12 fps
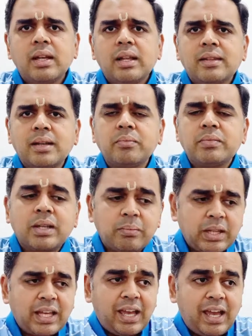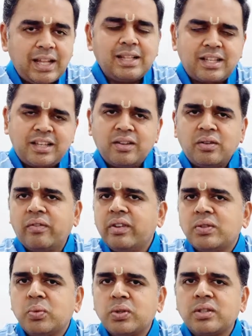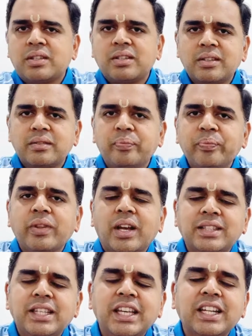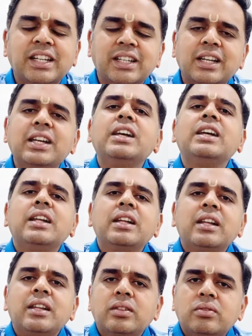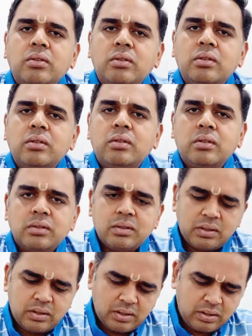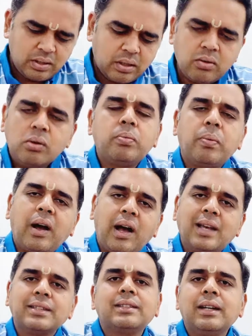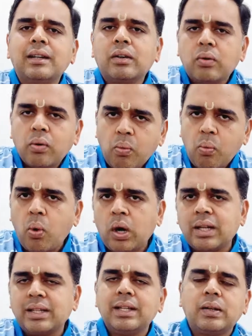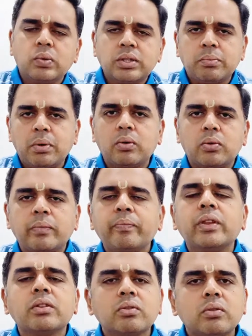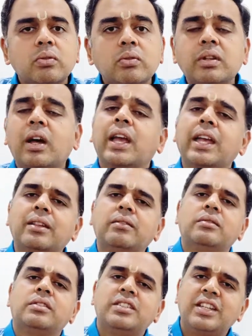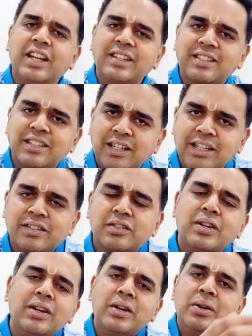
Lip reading: something else, which was a secret. So the group asked her what that was about. So again, she gets a chance